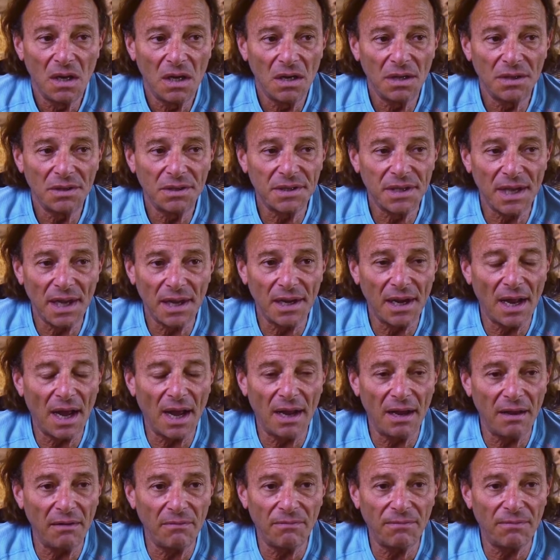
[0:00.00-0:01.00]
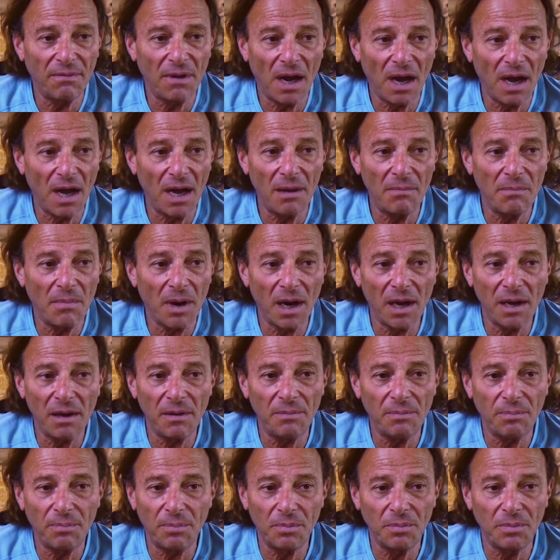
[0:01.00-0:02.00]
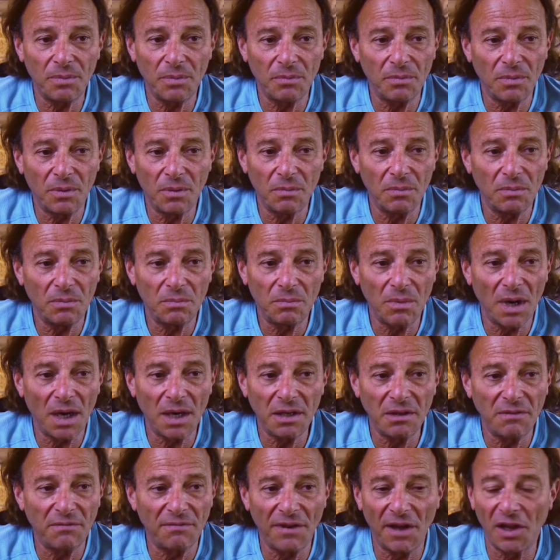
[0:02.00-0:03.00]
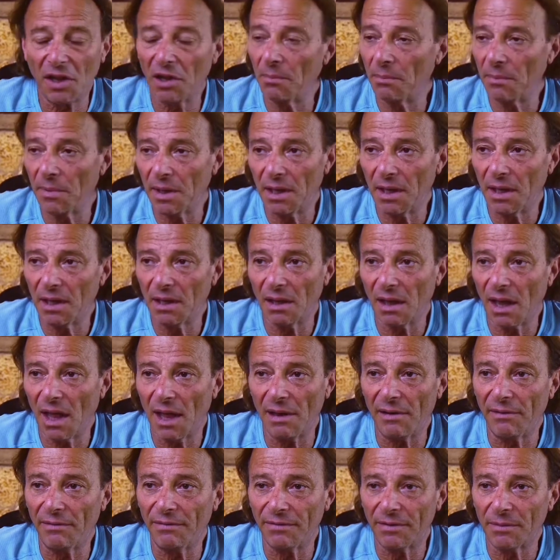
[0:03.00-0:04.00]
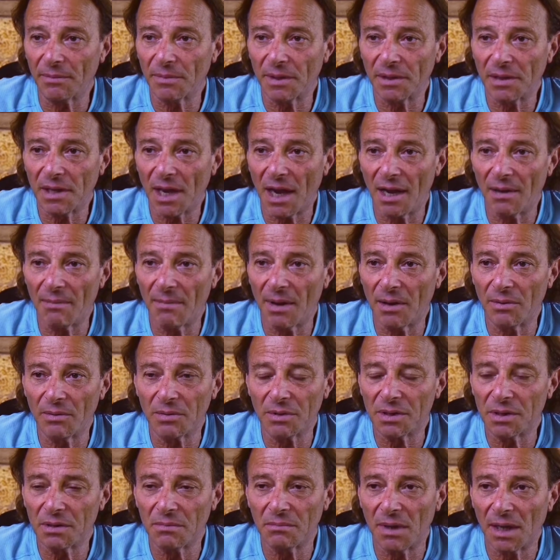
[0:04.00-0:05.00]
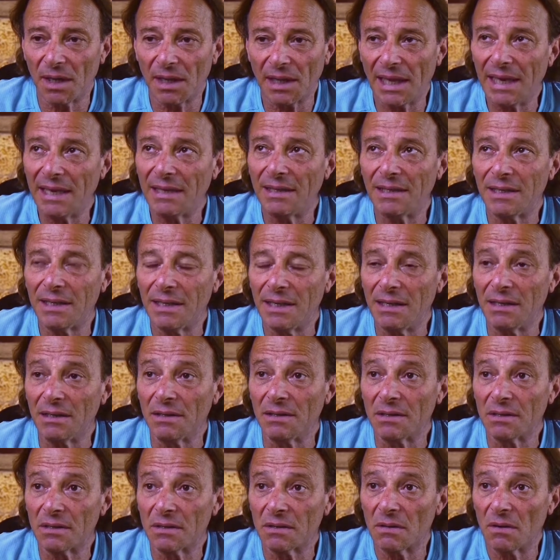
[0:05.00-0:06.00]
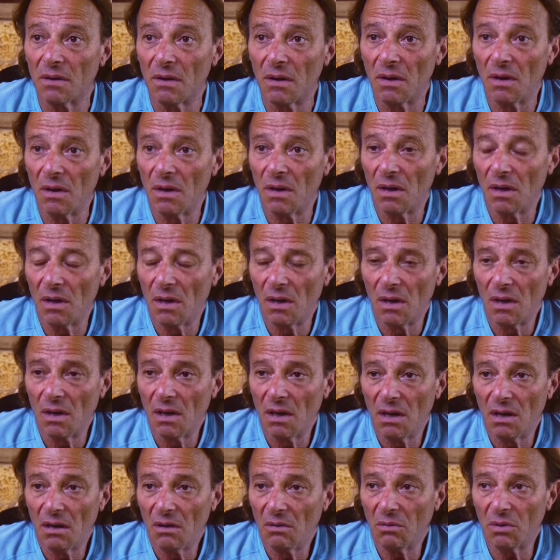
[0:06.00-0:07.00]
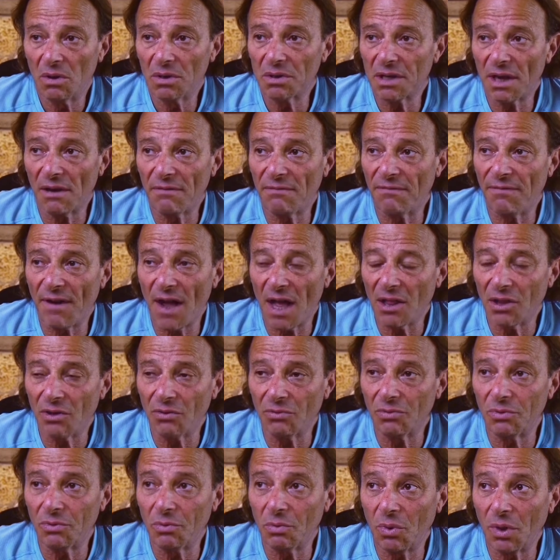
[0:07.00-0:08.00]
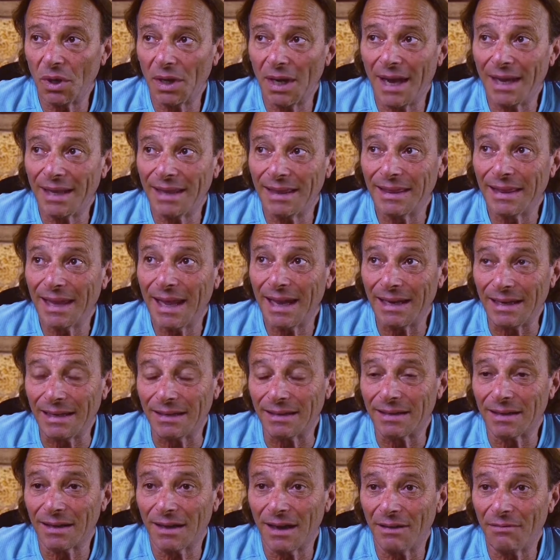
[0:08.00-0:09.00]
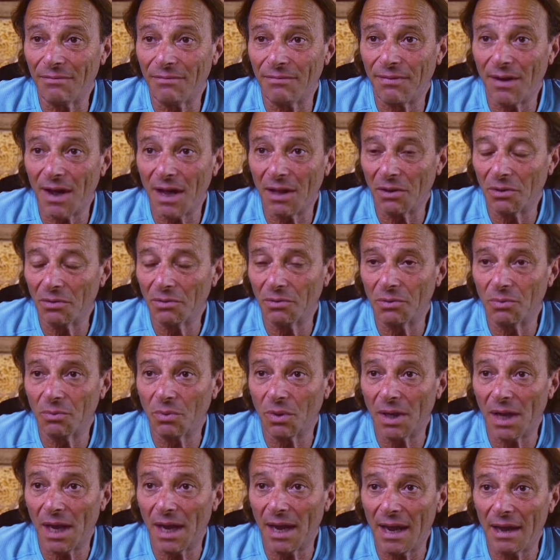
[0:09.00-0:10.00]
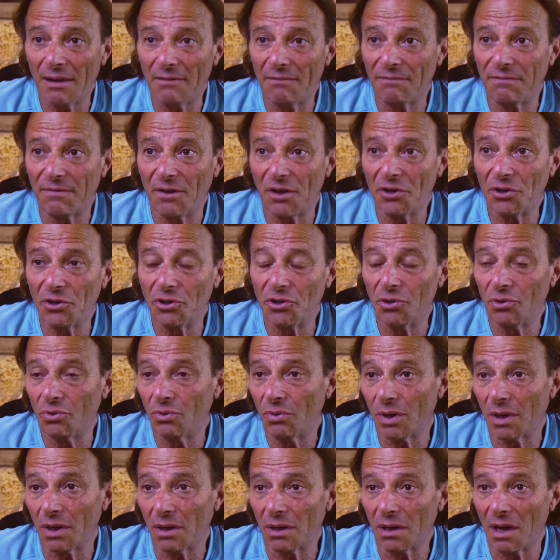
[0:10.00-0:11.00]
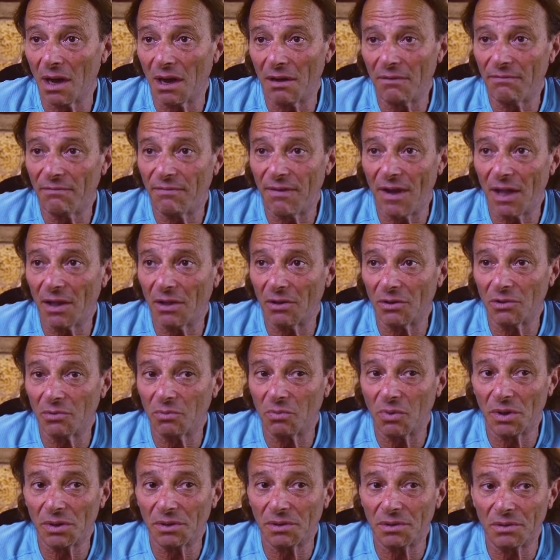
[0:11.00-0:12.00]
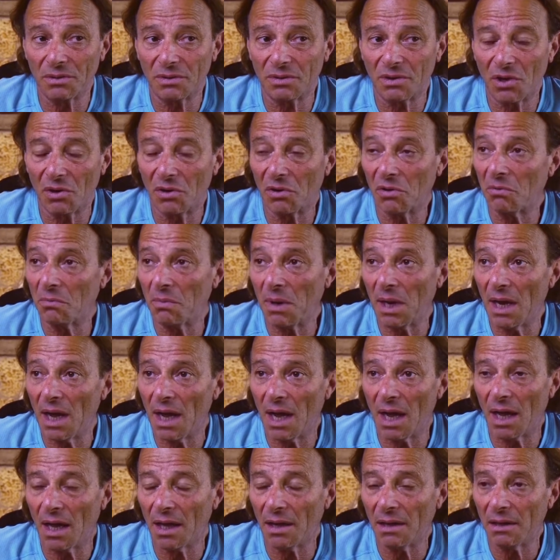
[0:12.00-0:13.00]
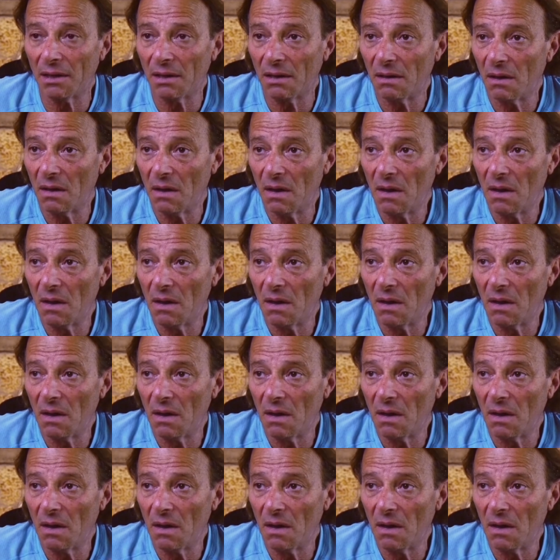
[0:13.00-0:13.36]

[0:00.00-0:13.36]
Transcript: is that I, I my my development in life from the time I was in my late teens was I followed what I liked. I followed what I had fun doing. I followed what turned me on